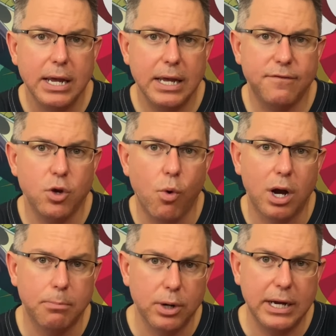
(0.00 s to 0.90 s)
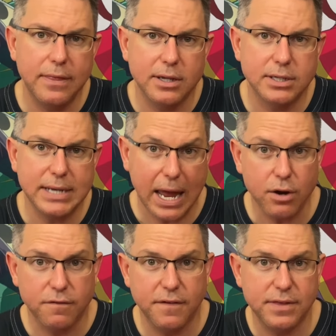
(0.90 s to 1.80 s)
if you want to bring in the
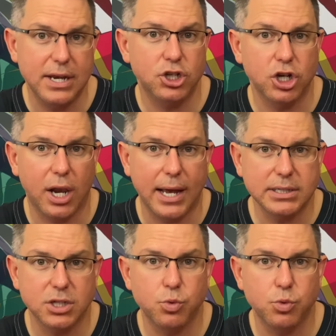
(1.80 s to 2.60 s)
standard 5th edition classes.